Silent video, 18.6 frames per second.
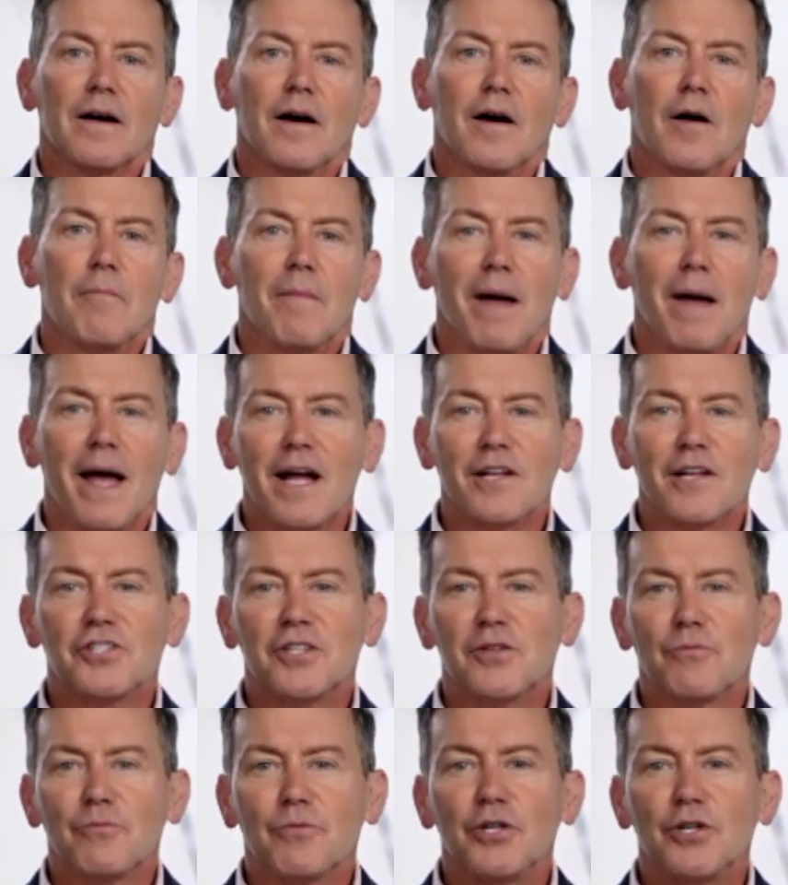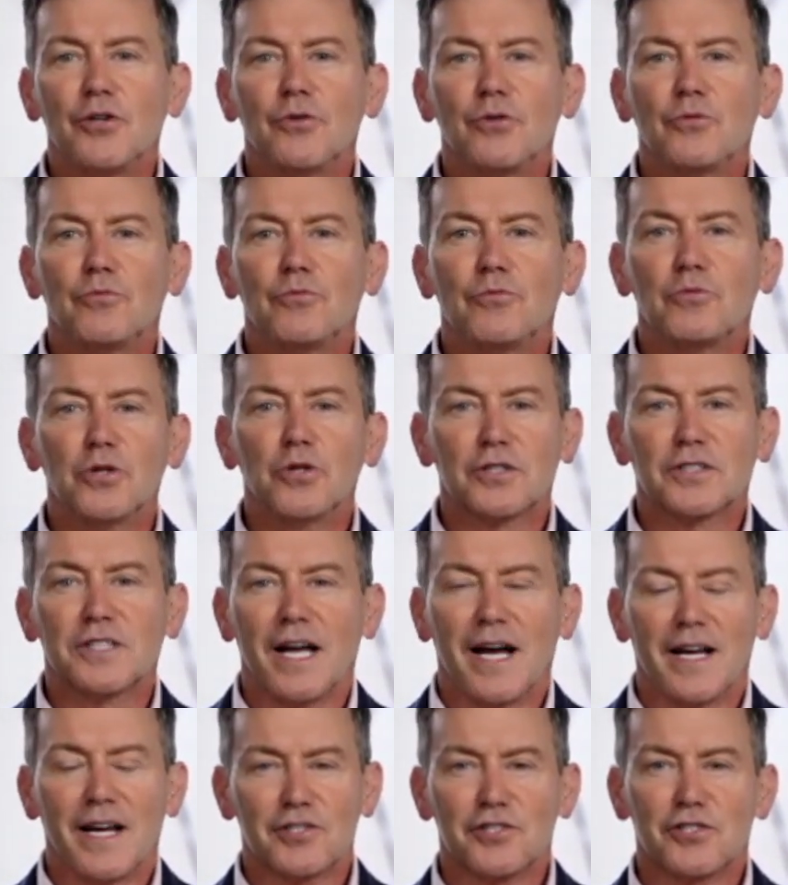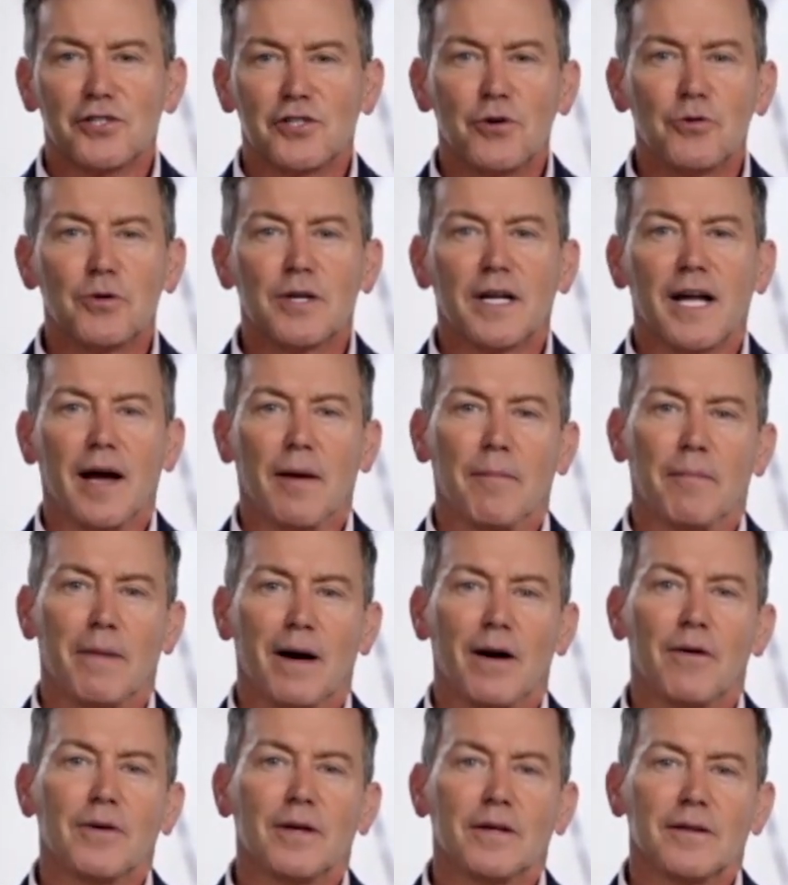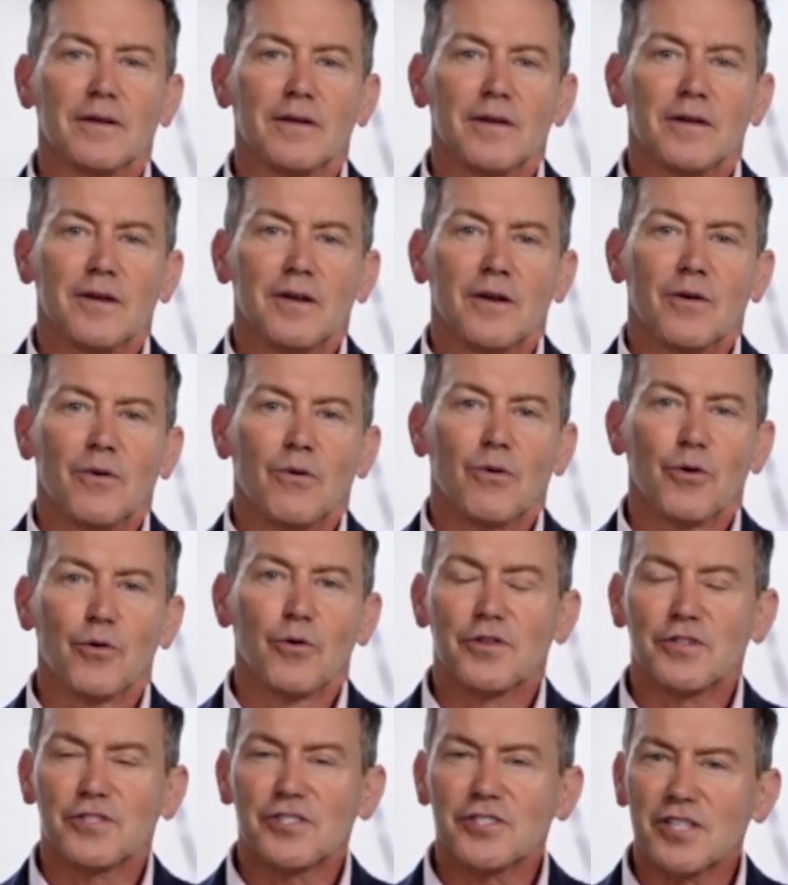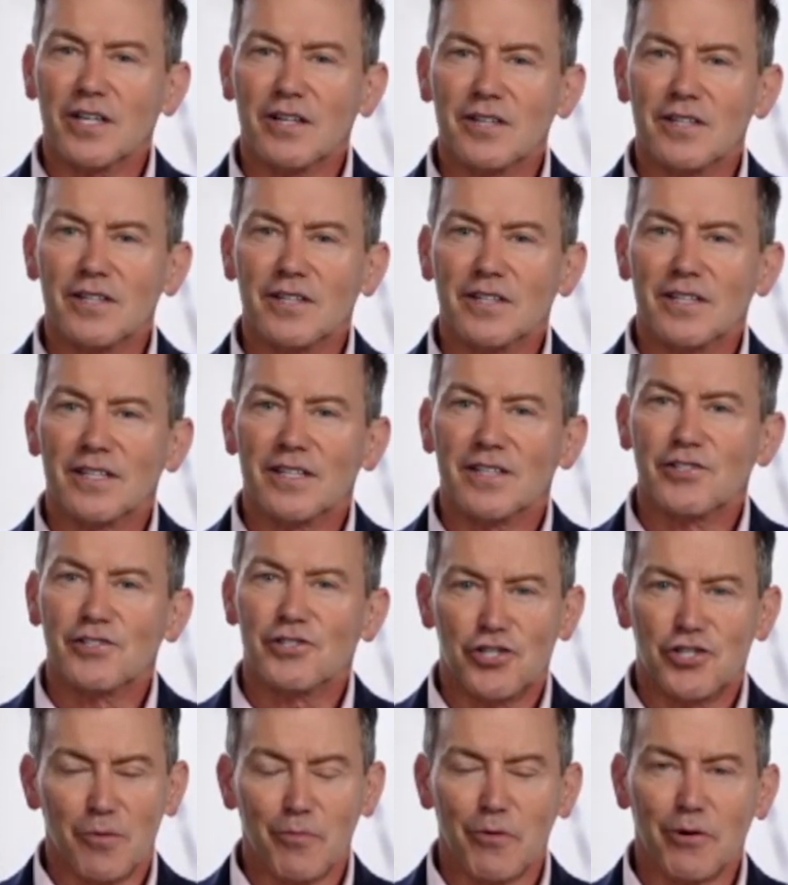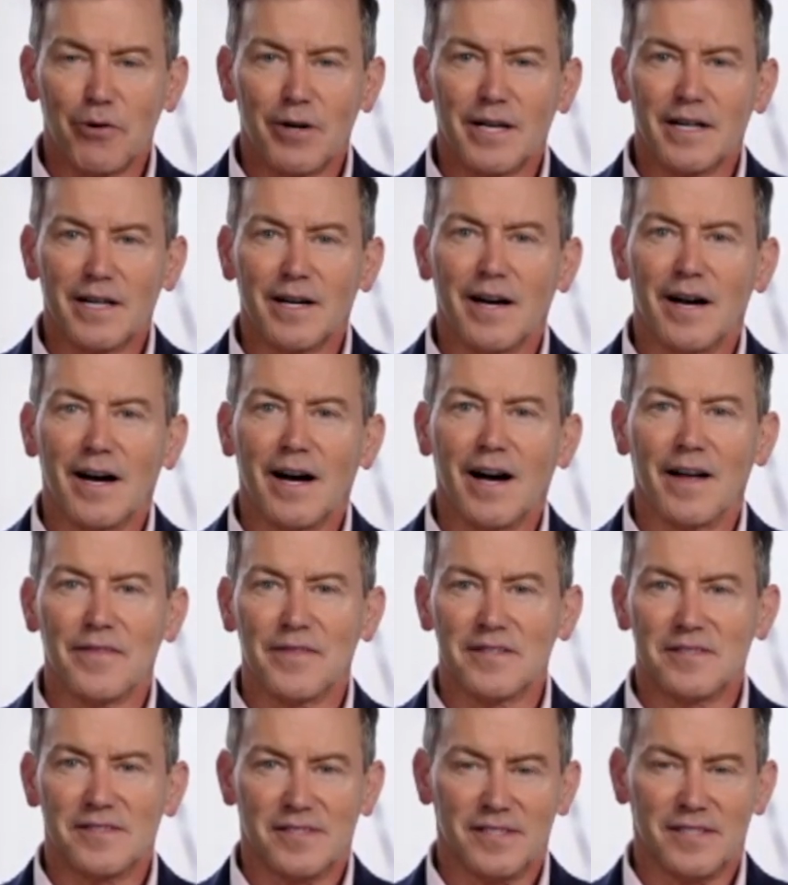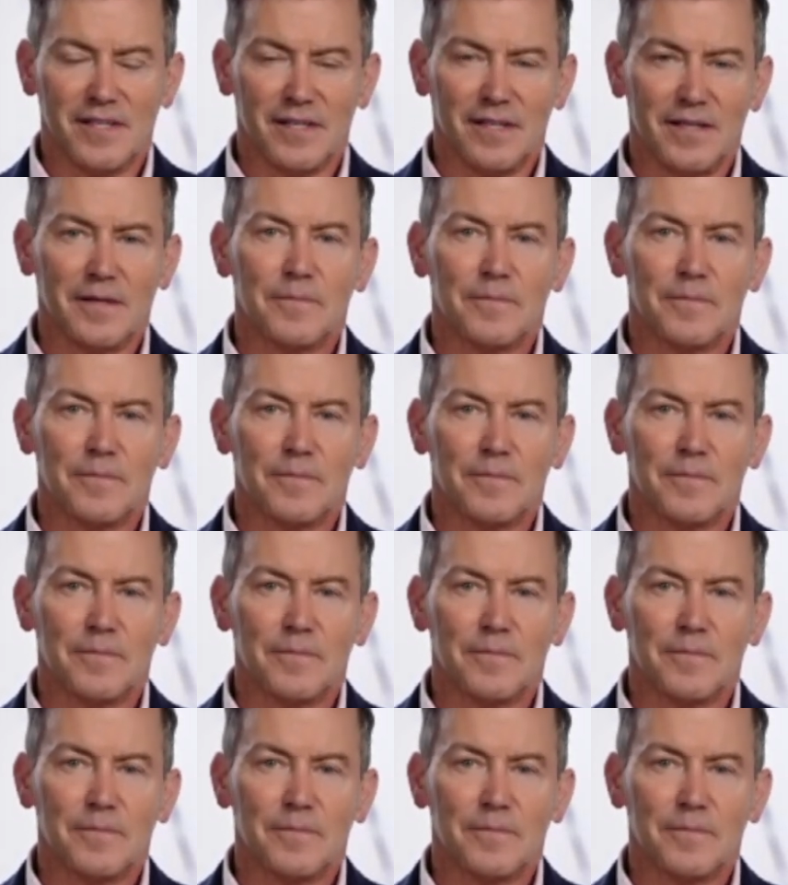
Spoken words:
imagine when you looked at a snow-capped mountain or the sun shimmering on the sea